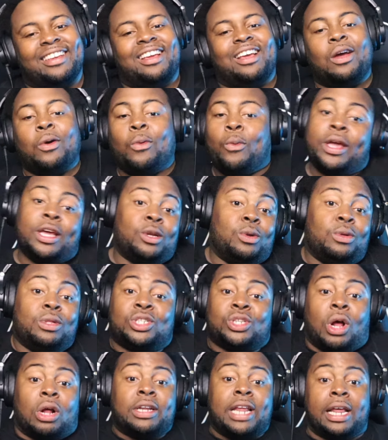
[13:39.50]
We can do this
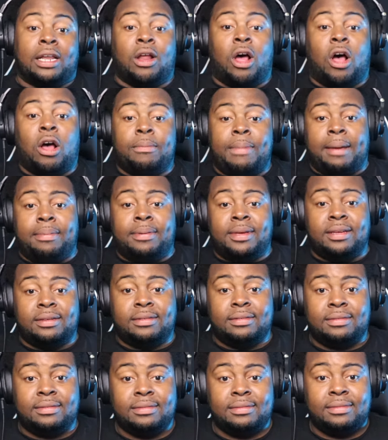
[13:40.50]
all day long, baby.
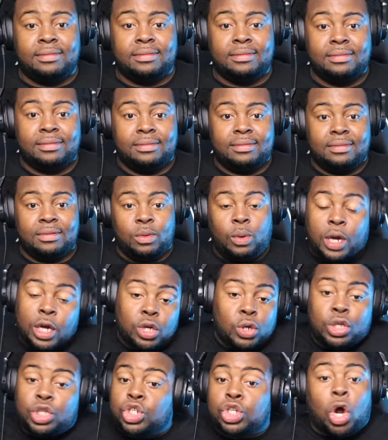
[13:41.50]
We can
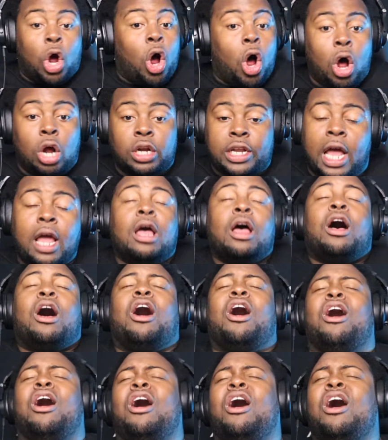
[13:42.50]
do this all day.
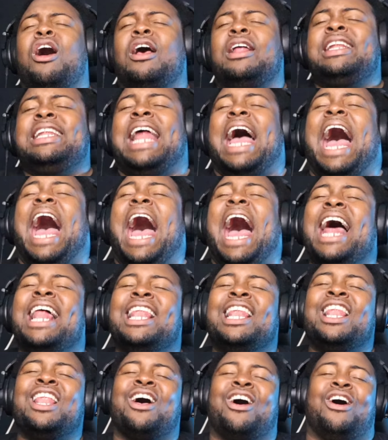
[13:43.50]
All night
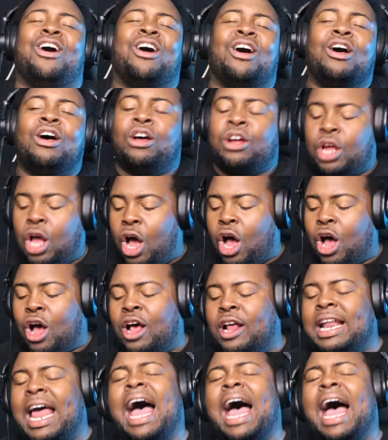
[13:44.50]
long.